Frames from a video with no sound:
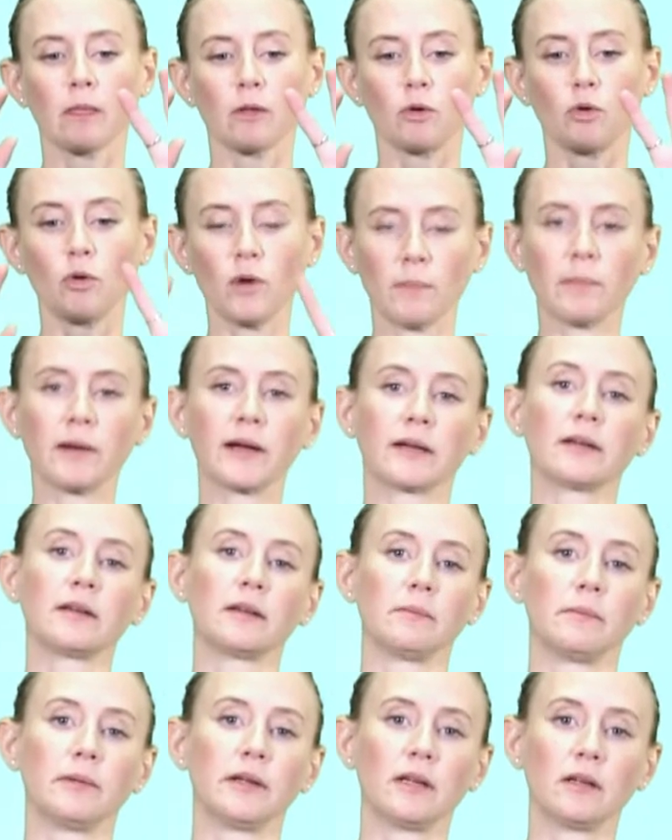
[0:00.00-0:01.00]
who am I going
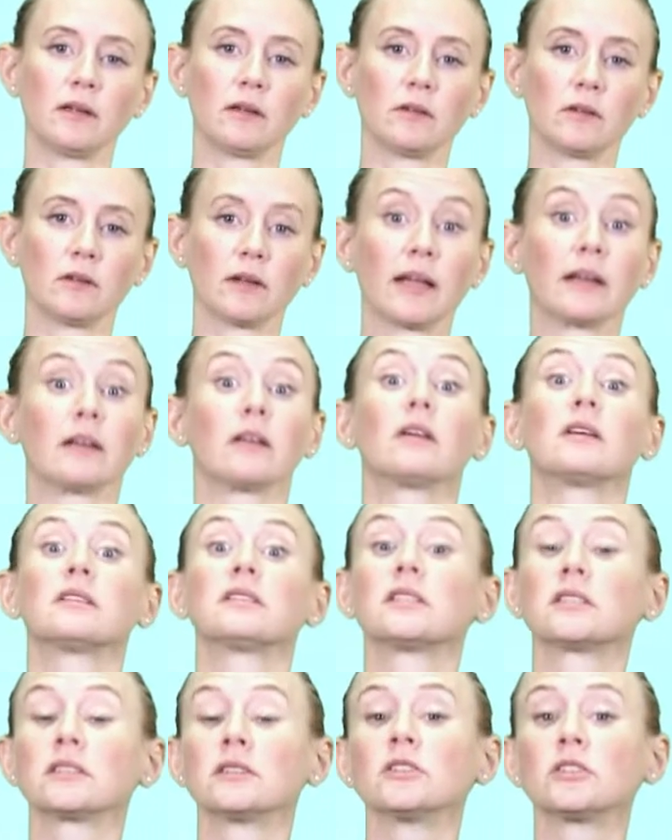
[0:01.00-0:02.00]
to be and
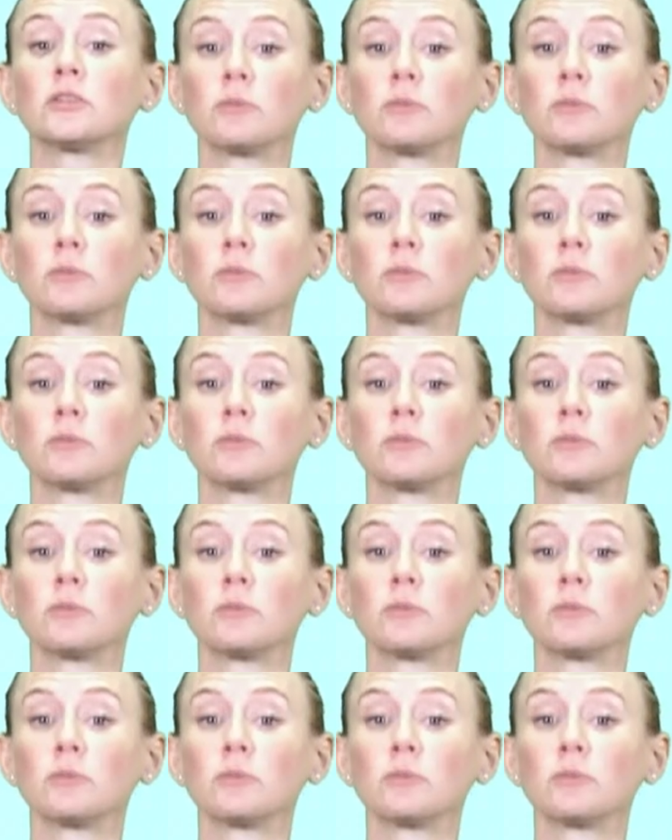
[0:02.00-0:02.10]
assist and